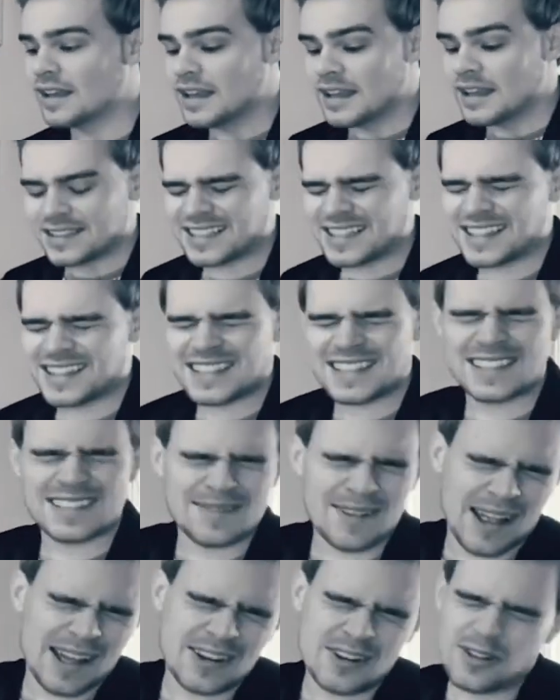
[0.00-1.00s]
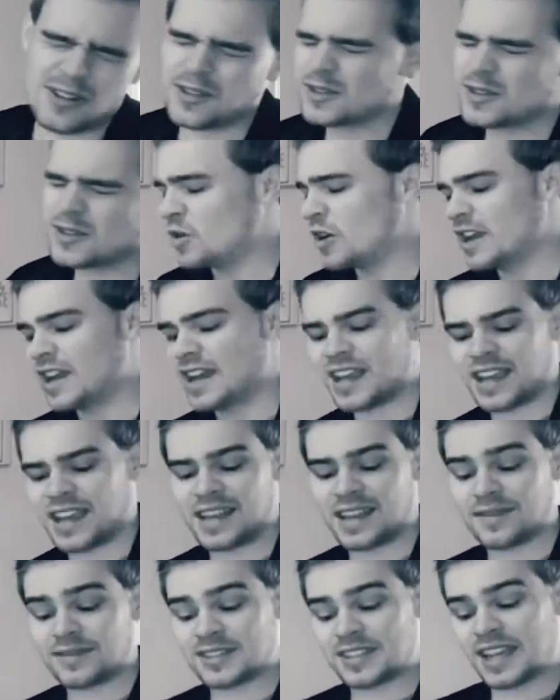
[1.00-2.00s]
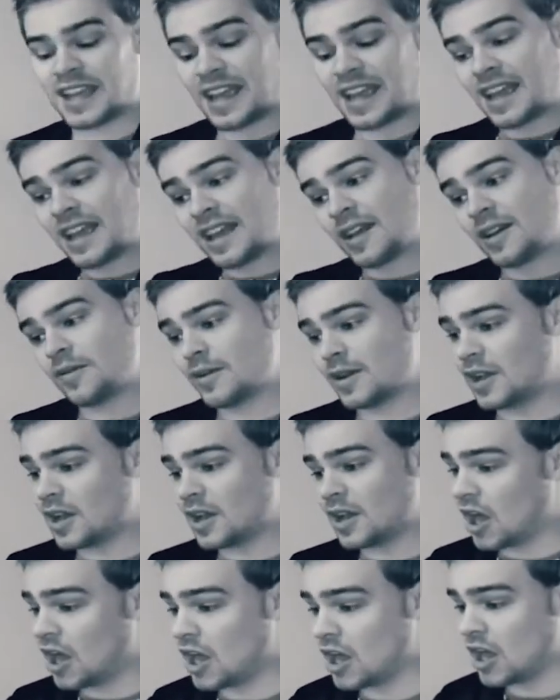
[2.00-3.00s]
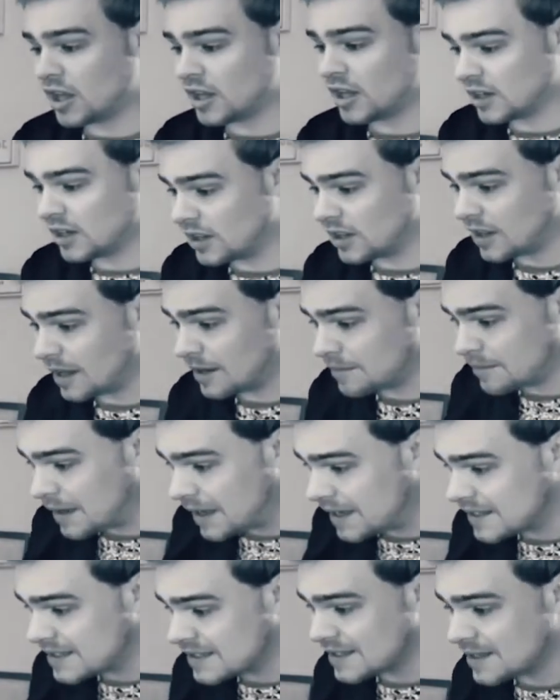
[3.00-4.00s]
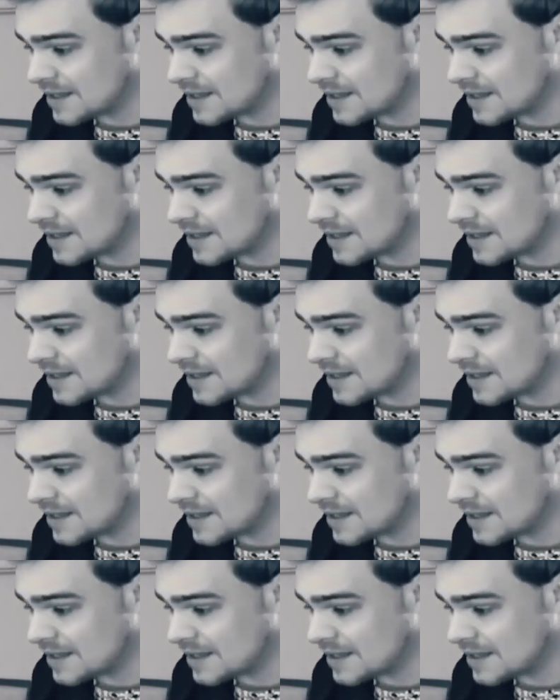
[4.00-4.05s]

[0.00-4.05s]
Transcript: See the final sprig of tarragon that makes the